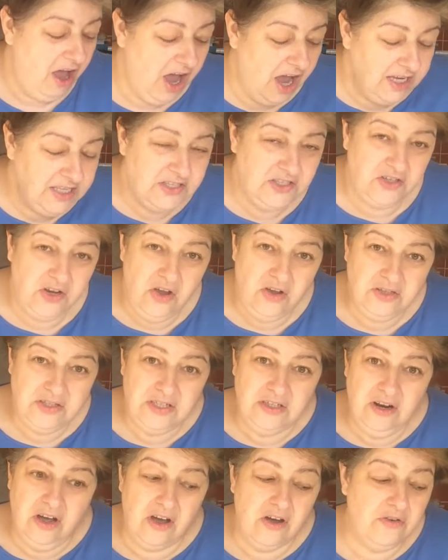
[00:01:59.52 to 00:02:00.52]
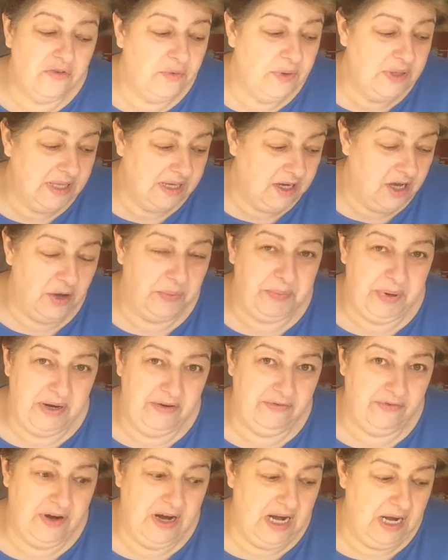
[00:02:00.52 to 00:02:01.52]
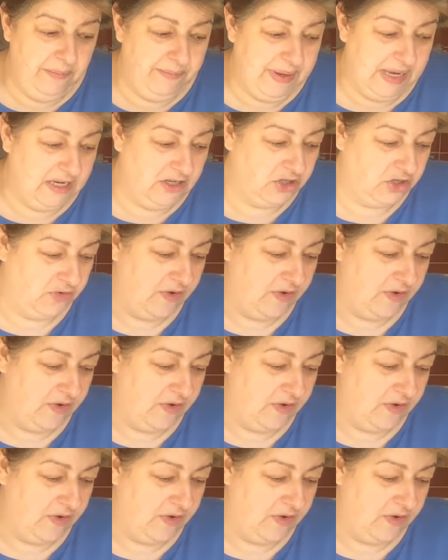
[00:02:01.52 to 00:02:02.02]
I started off with a couple of really big